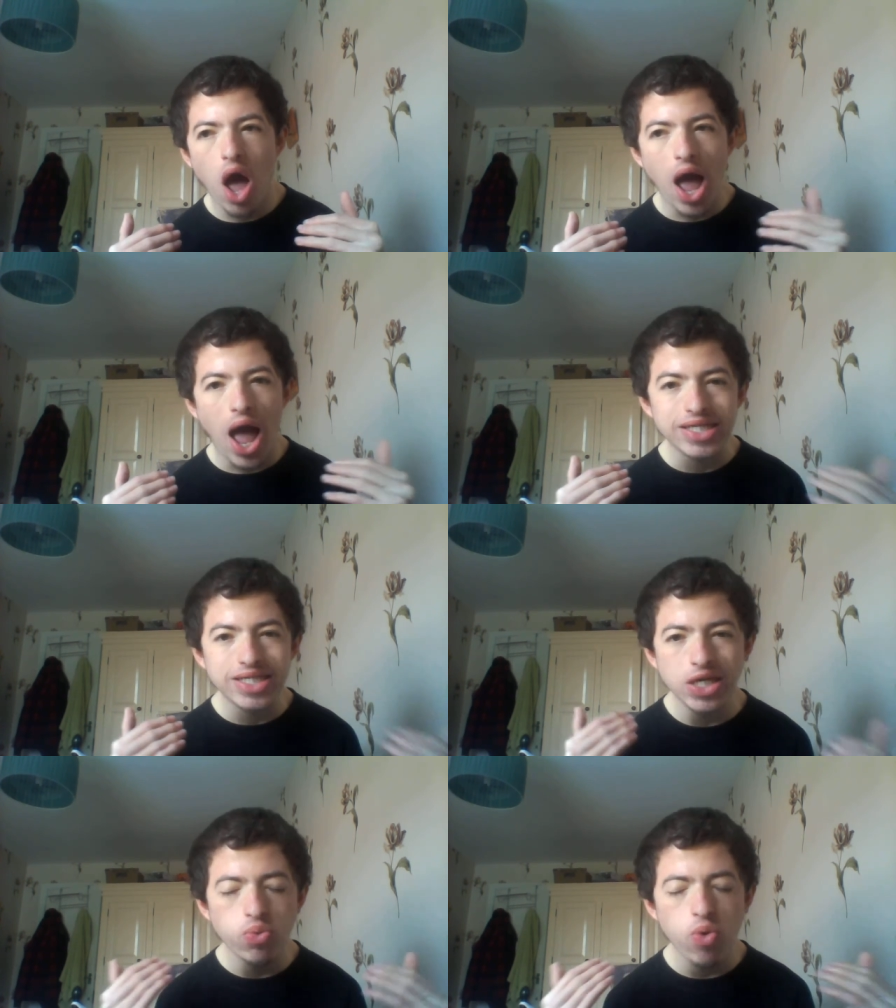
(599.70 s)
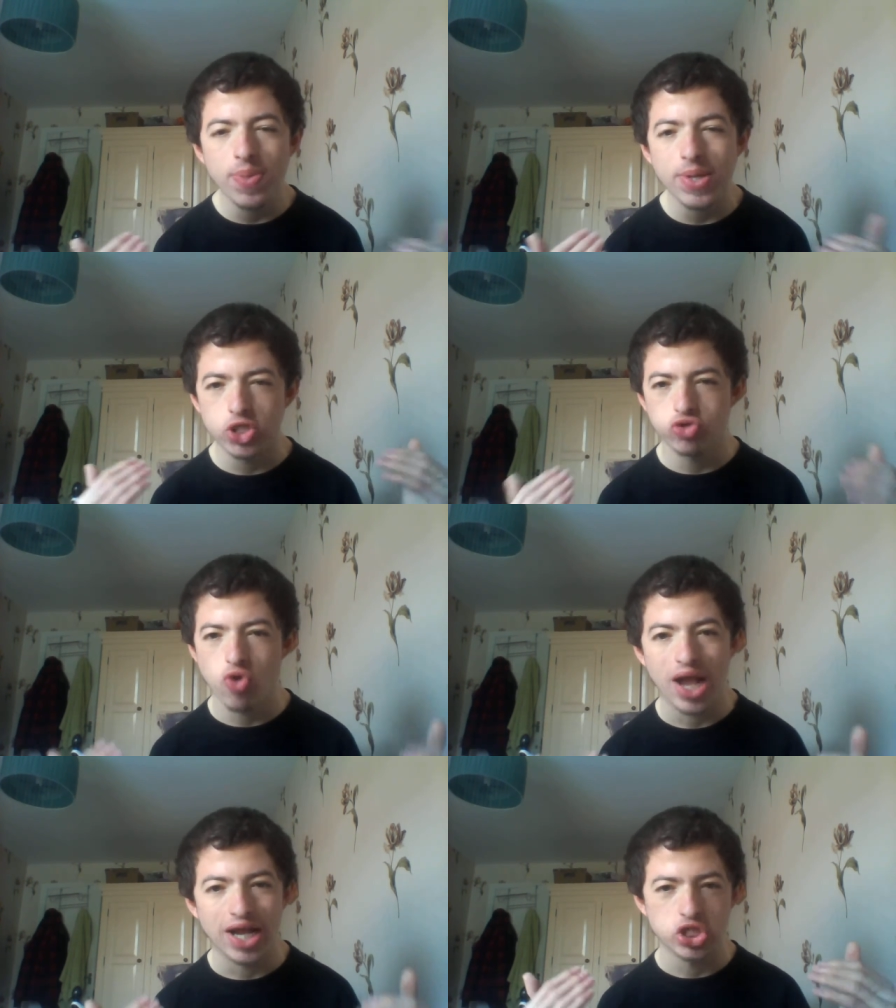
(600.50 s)
I see what they're
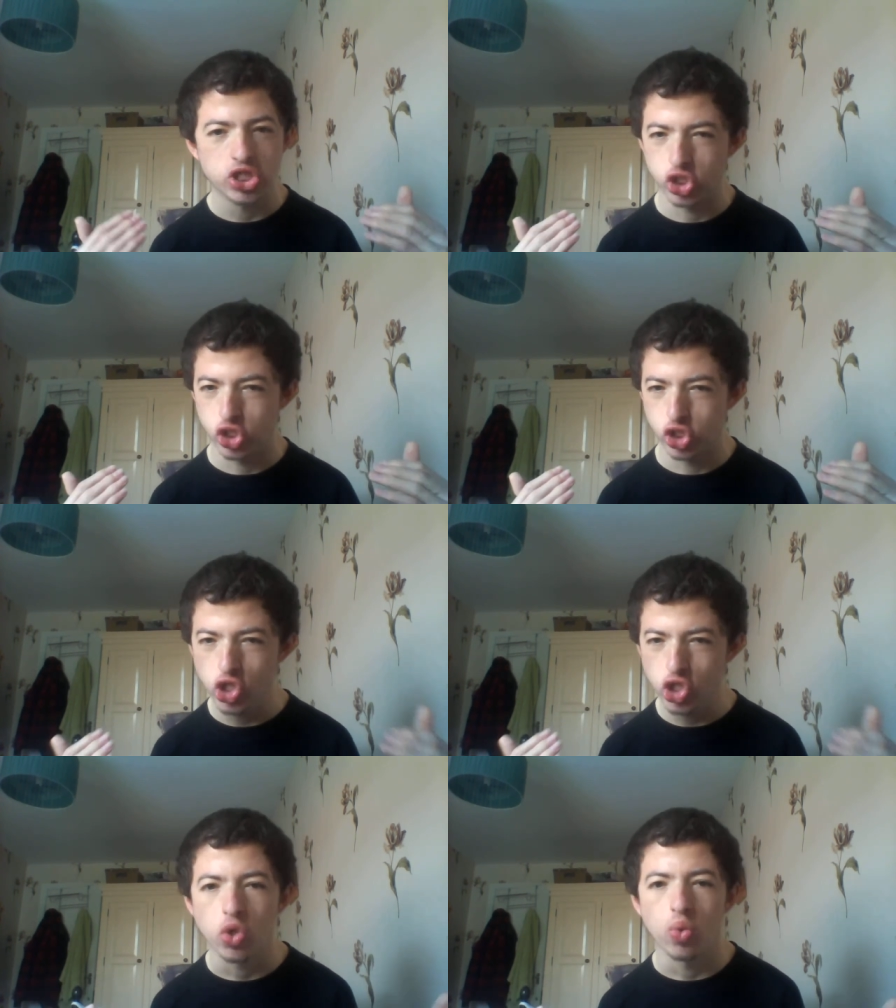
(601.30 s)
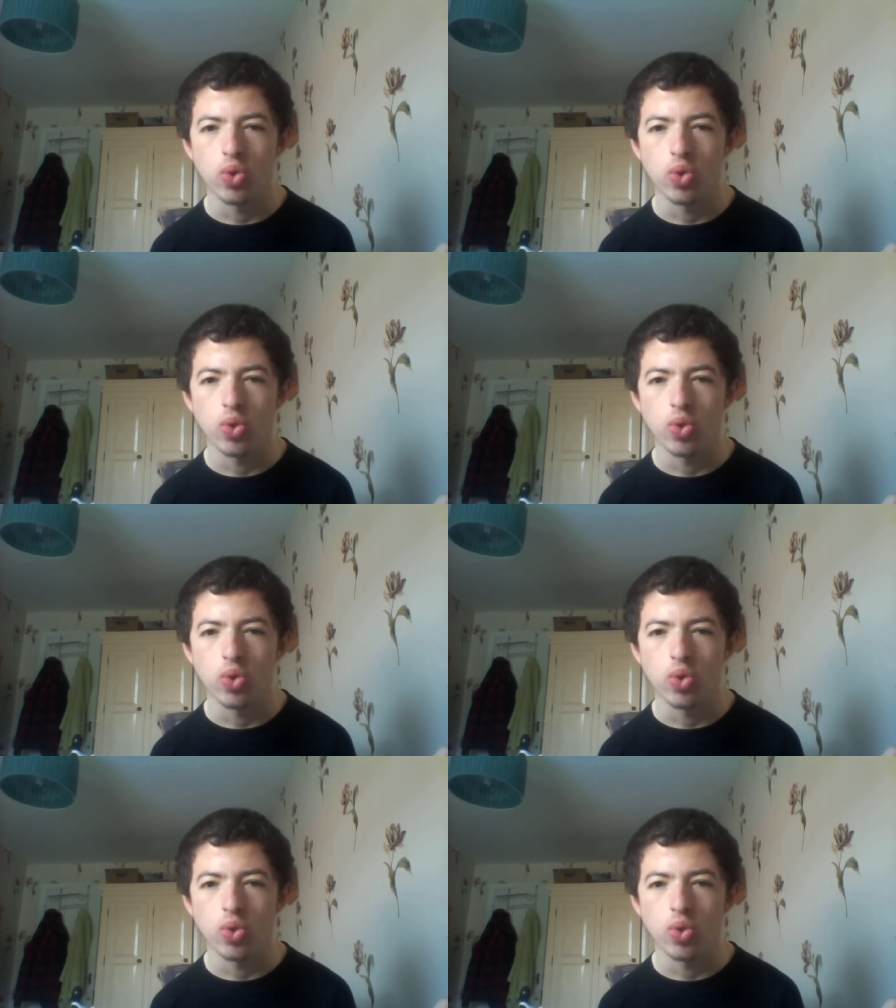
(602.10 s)
trying to do.